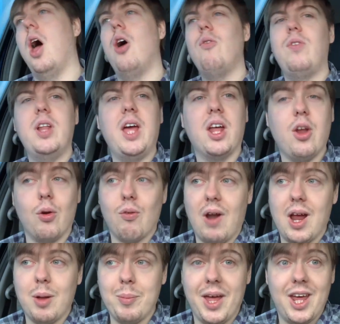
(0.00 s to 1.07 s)
Hopefully I don't
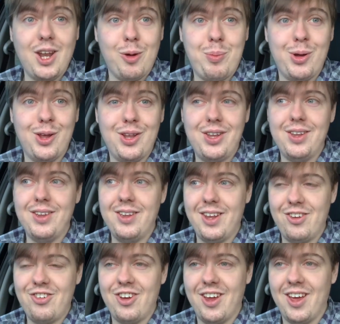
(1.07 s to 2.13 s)
crack my head open
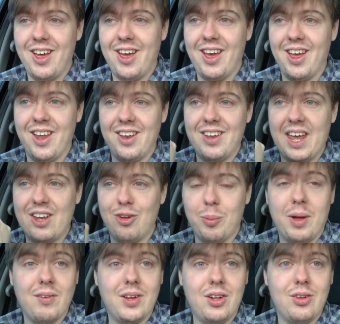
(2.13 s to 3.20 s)
this year and end
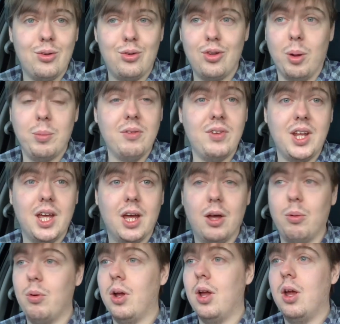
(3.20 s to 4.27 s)
up having to stop the
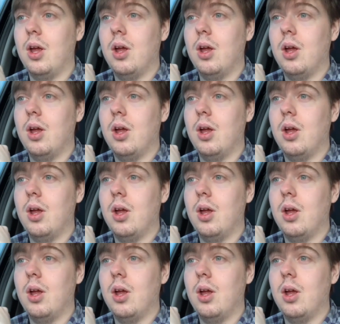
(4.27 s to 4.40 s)
video